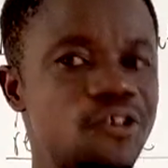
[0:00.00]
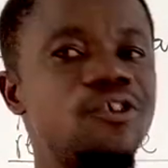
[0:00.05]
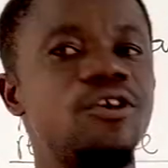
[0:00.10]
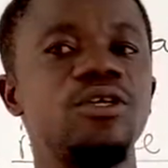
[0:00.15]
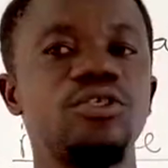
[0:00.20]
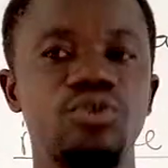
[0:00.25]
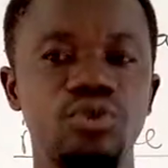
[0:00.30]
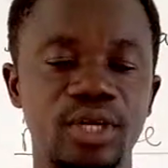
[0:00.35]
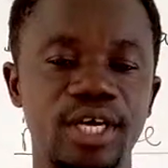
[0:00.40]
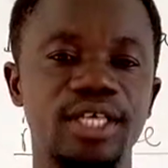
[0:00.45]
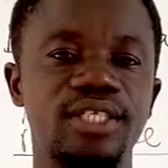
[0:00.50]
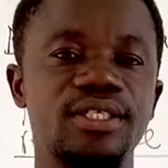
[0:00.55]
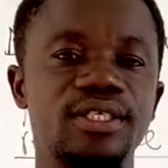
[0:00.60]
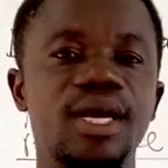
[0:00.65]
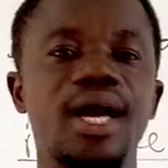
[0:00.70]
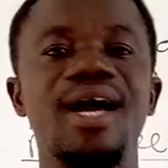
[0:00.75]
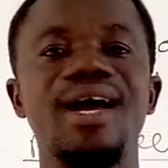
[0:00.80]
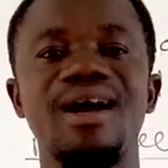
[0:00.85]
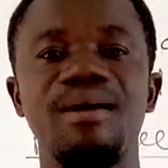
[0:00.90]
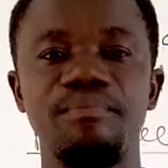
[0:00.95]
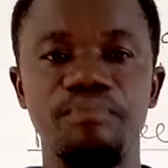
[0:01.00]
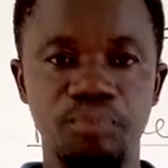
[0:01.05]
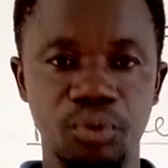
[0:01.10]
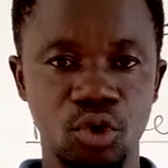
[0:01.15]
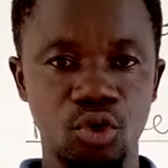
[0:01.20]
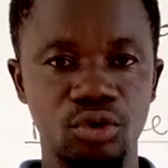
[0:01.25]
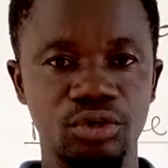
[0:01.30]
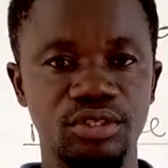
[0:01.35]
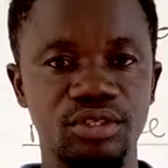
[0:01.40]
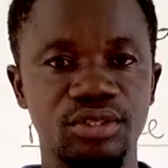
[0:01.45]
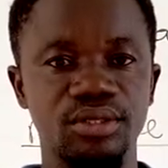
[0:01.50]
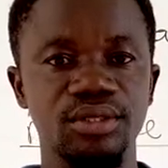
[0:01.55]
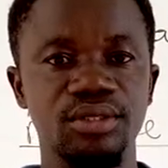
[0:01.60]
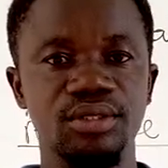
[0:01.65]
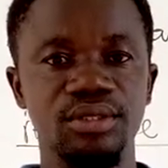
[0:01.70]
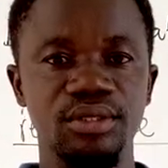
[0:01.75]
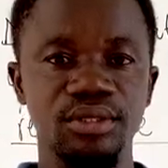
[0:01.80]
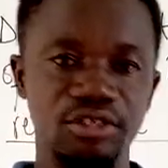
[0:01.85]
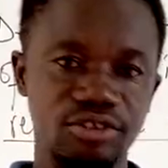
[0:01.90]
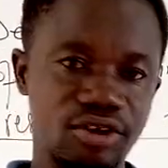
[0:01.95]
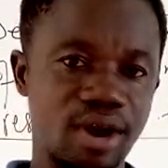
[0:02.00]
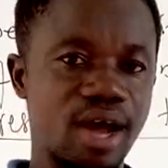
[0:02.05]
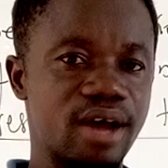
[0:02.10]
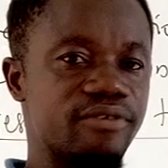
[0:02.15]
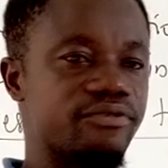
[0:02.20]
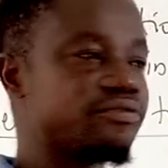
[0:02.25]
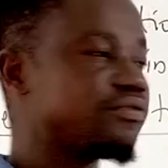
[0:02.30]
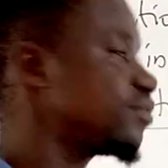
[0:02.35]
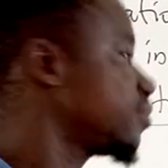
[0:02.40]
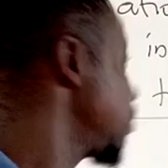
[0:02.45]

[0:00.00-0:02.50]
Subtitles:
so that I can plot graph.